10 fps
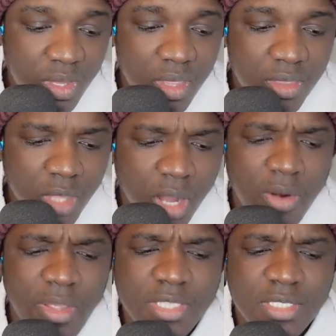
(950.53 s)

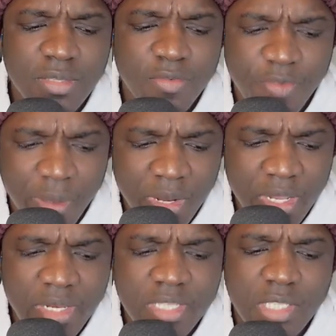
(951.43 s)
Nor is family
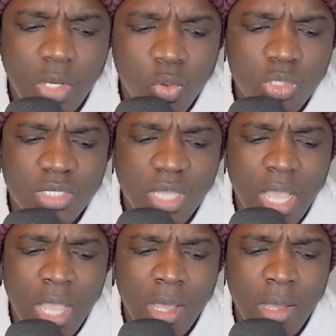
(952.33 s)
disclosed
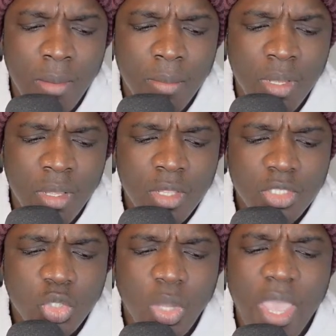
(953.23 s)

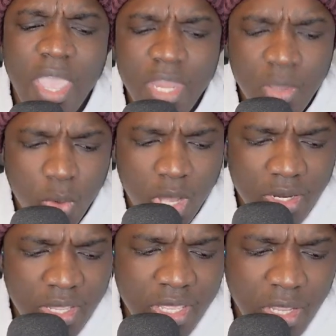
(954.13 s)
to anyone,
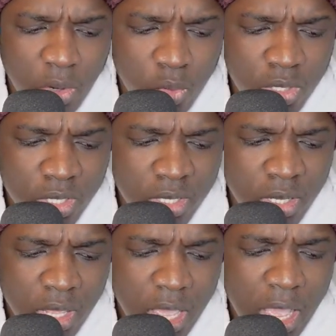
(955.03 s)
including
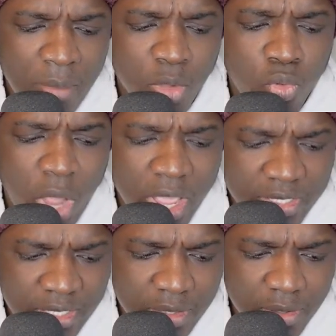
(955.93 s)
the
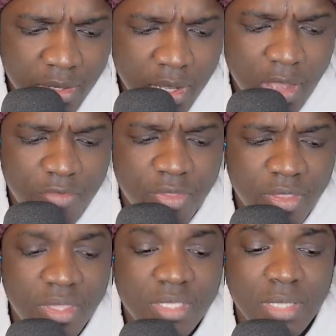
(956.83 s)
writer of
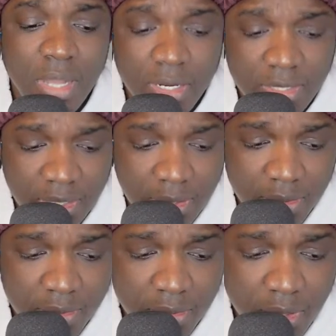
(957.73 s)
this article
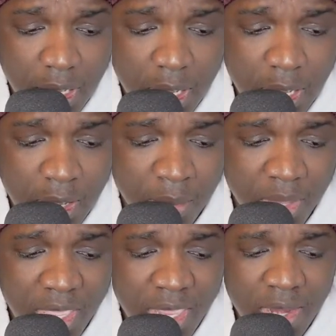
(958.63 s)

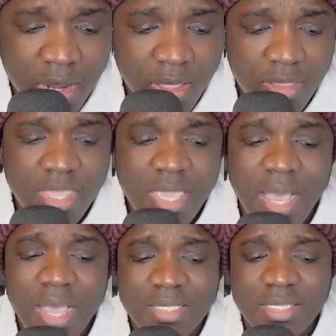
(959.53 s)
in the
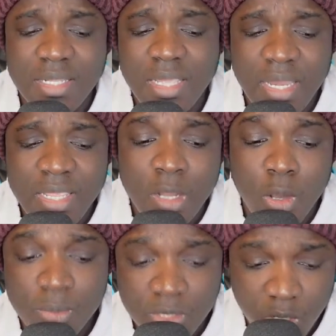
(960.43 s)
at the Gleaner
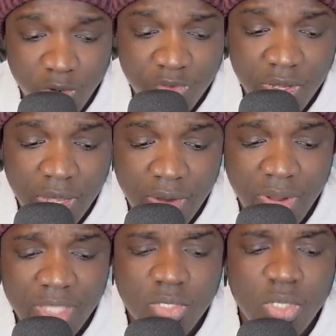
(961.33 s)
Observer. All
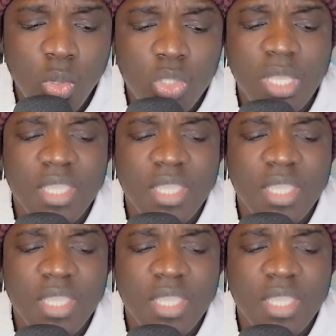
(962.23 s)
right, so it looks like